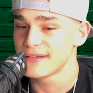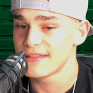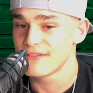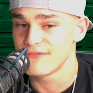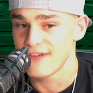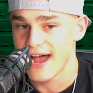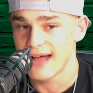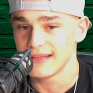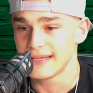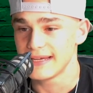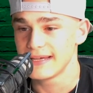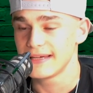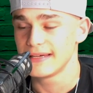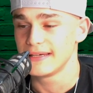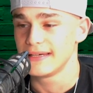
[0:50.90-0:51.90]
the
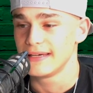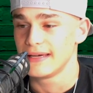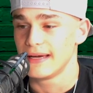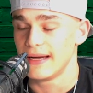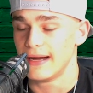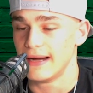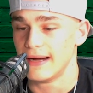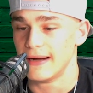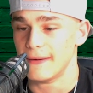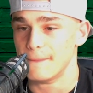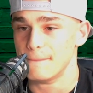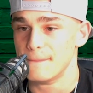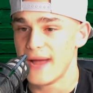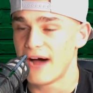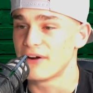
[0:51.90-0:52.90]
Valley,
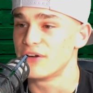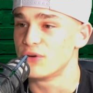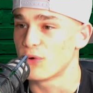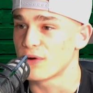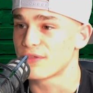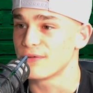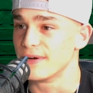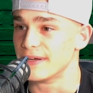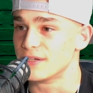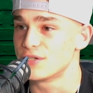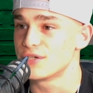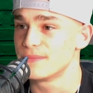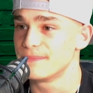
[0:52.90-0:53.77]
out in Northridge.